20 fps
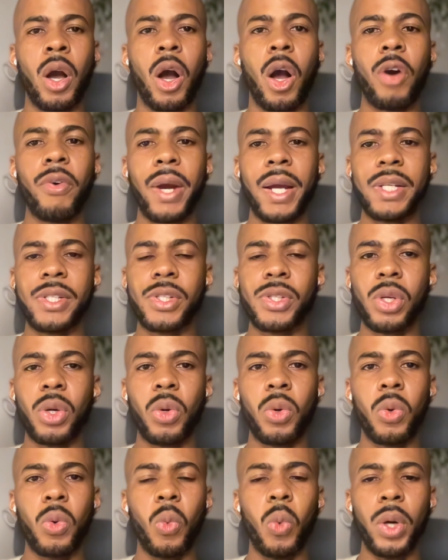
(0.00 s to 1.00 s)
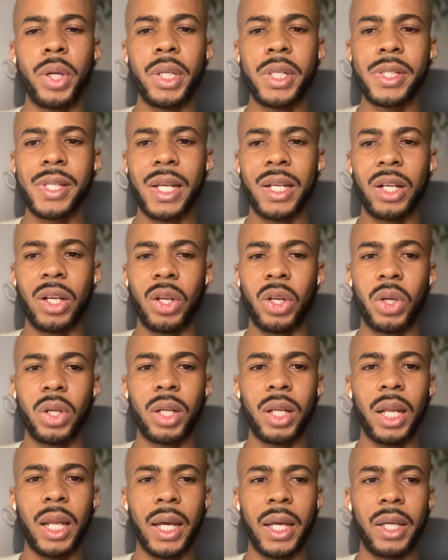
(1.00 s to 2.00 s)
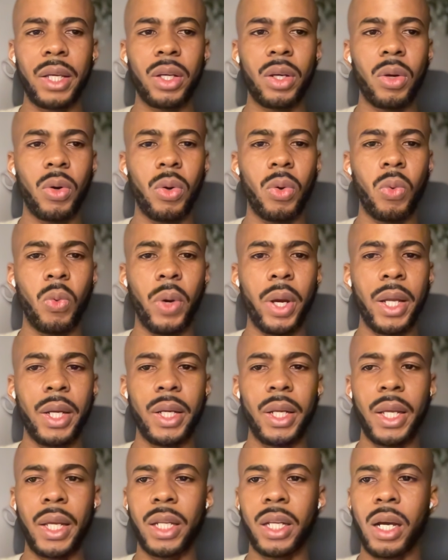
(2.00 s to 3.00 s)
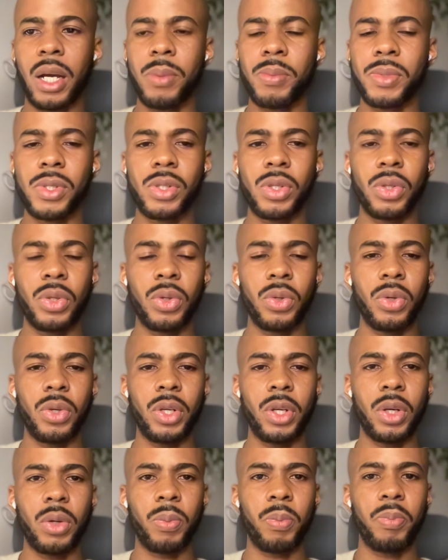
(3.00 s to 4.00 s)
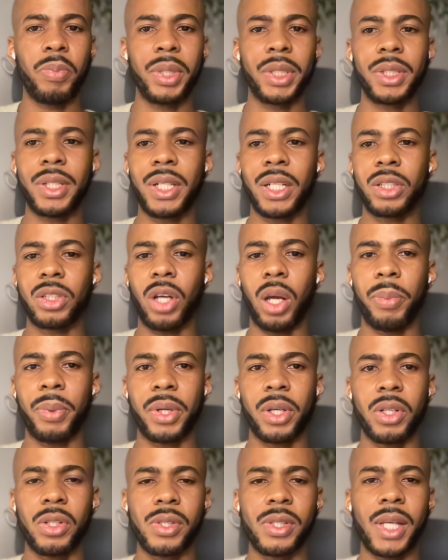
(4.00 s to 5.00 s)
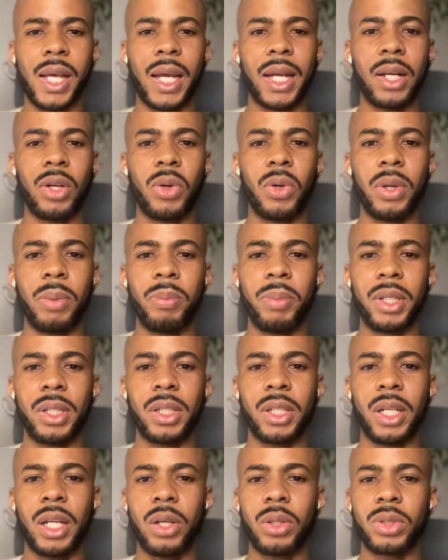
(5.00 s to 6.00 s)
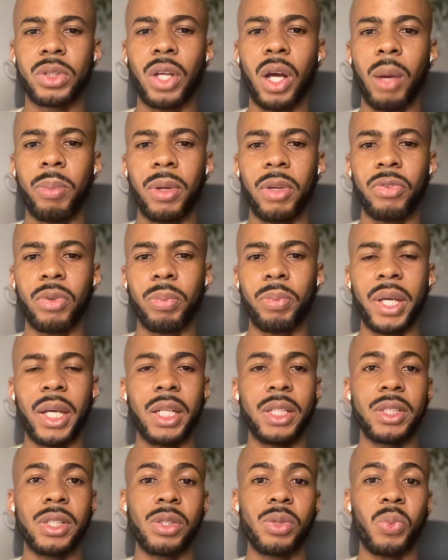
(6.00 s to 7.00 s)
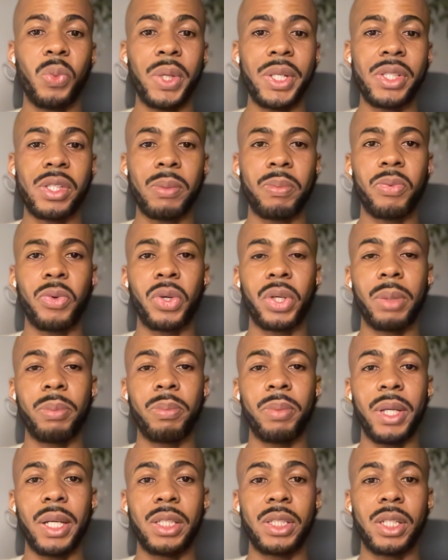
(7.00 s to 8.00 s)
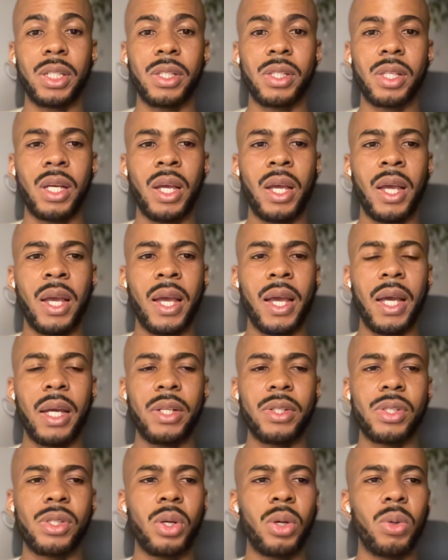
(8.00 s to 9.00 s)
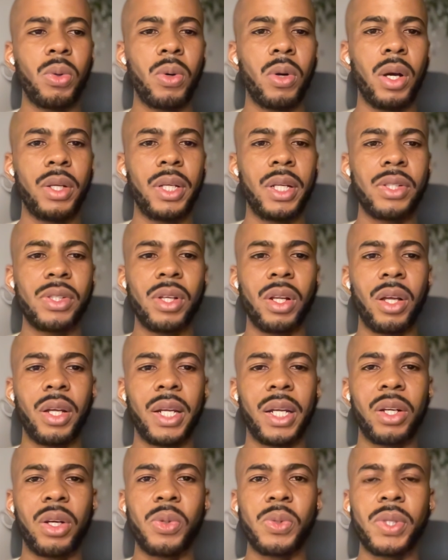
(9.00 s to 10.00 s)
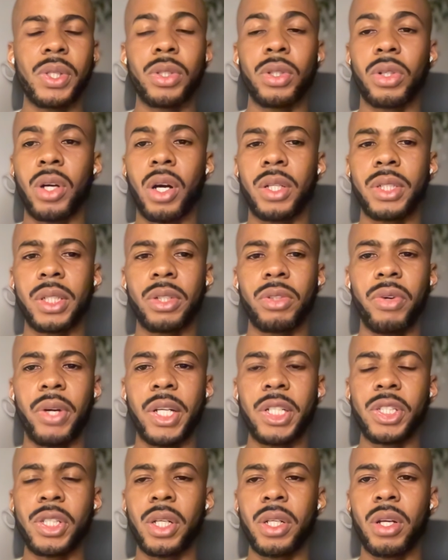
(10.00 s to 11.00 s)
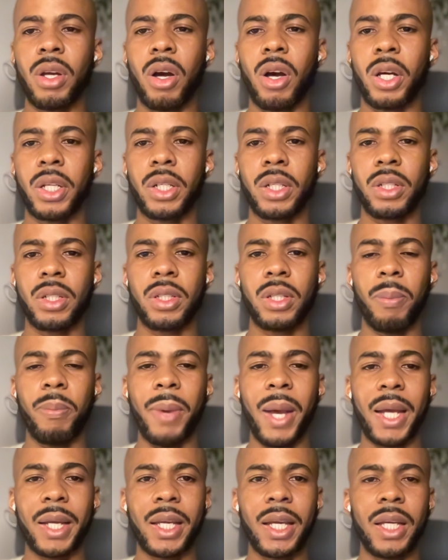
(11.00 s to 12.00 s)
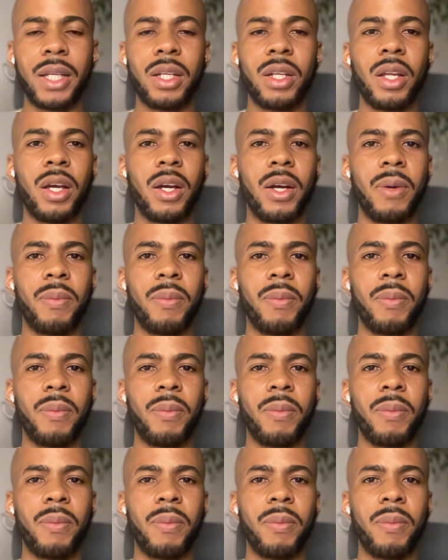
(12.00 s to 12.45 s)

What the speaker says: All right, so what does that look like when it comes to building a topical silo and building out top level pages with supporting pages? And so there's a lot that goes into content creation on the back end.